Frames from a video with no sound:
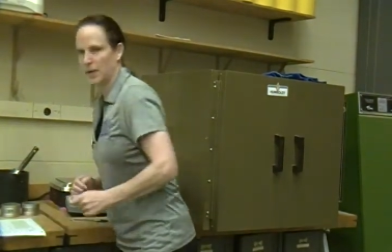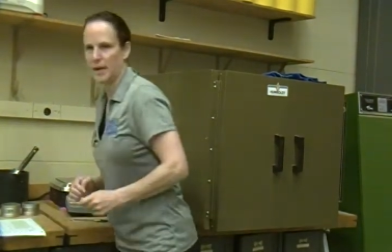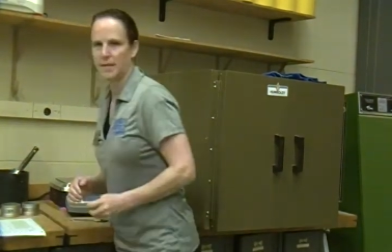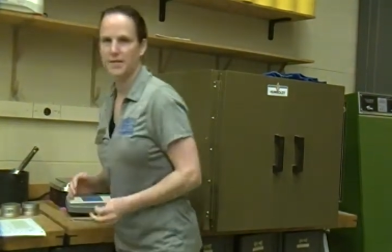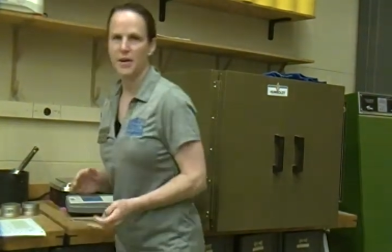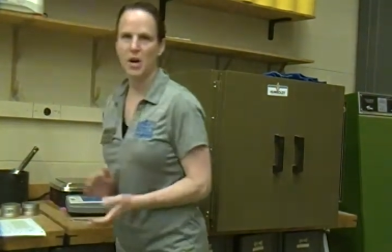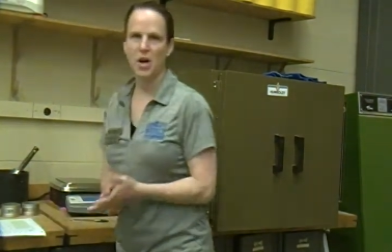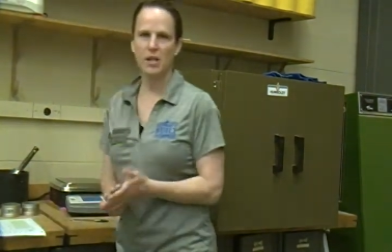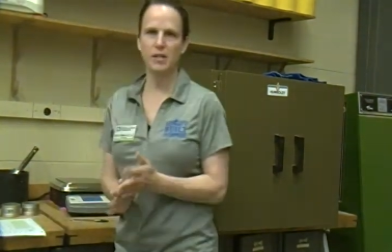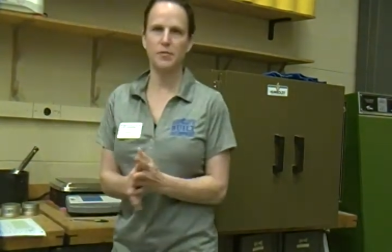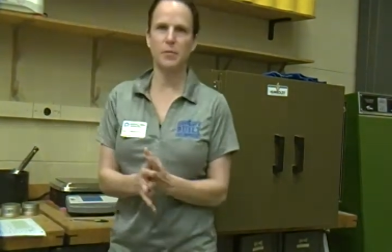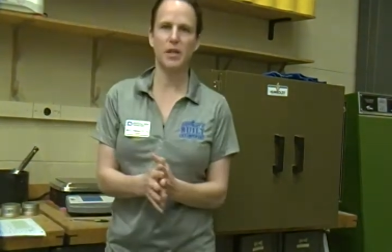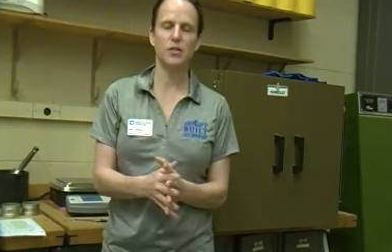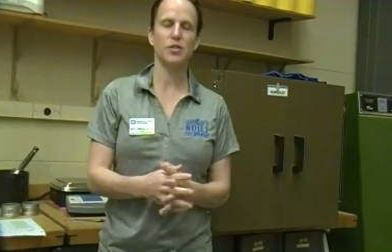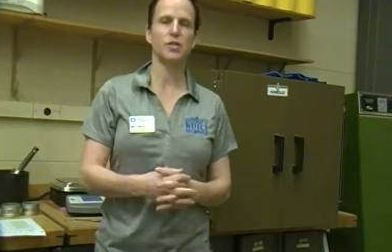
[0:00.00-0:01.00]
that I
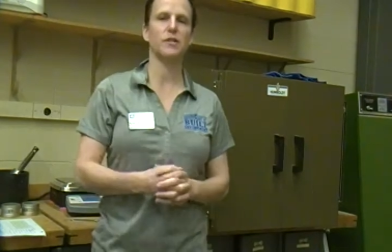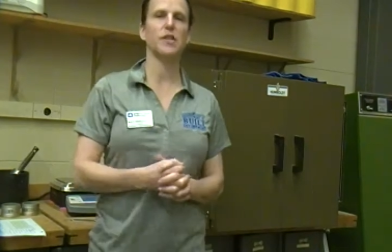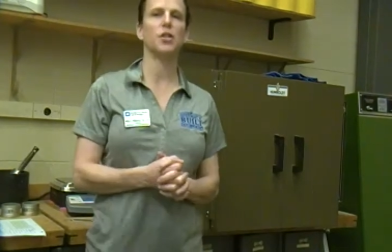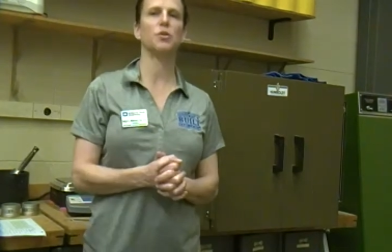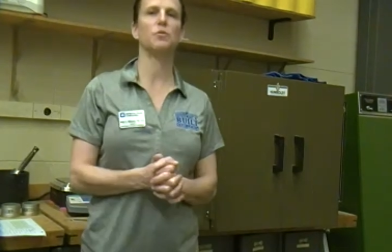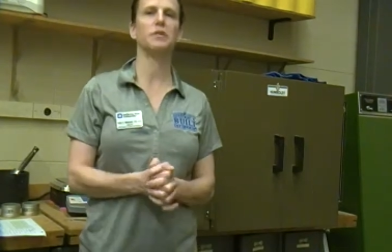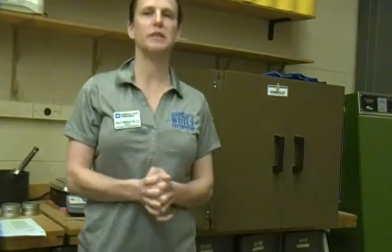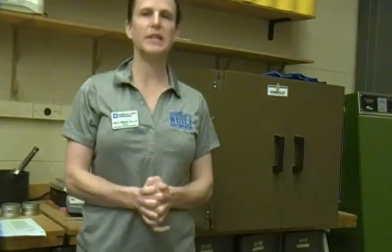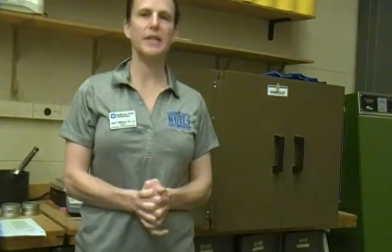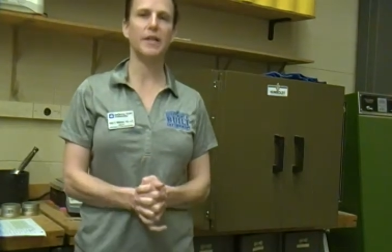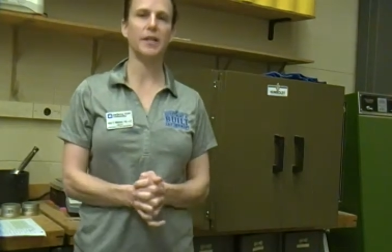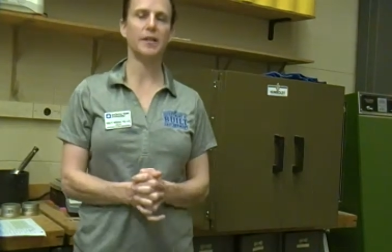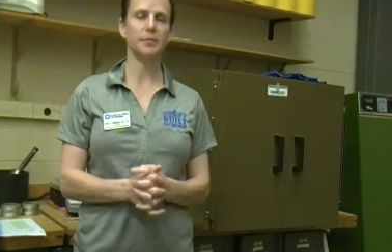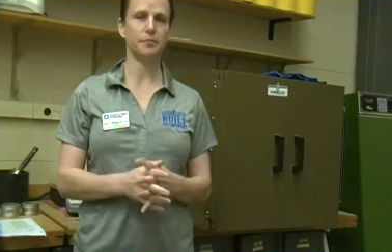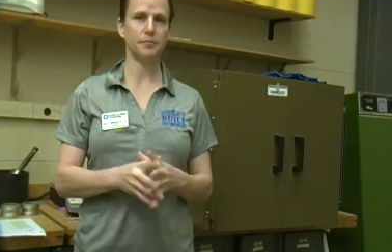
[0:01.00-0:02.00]
forgot to mention that you will
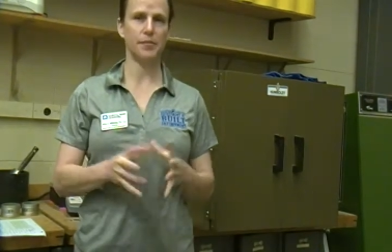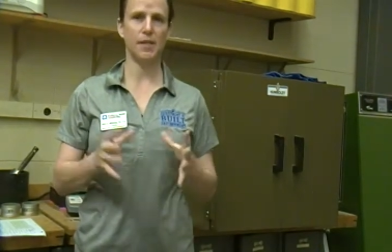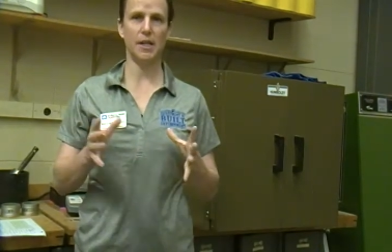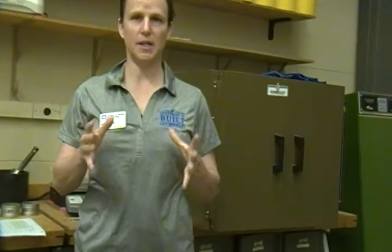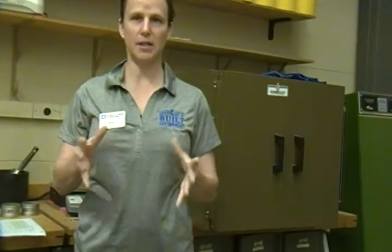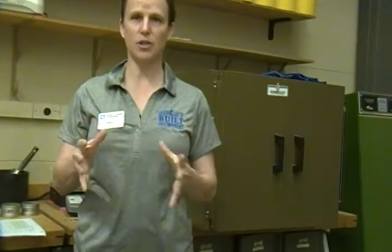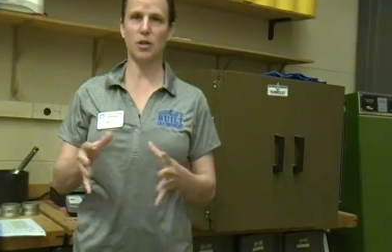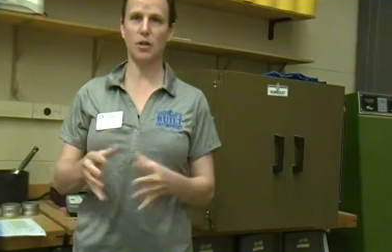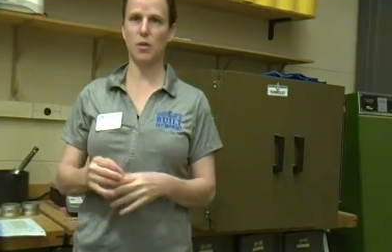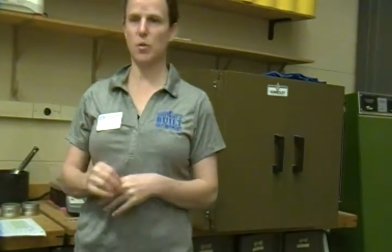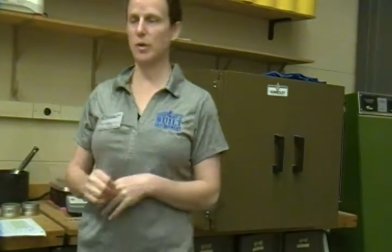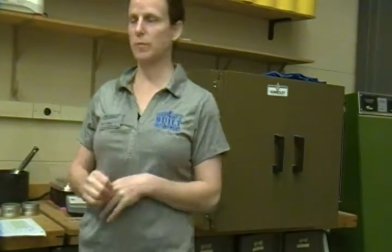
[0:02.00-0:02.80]
need in your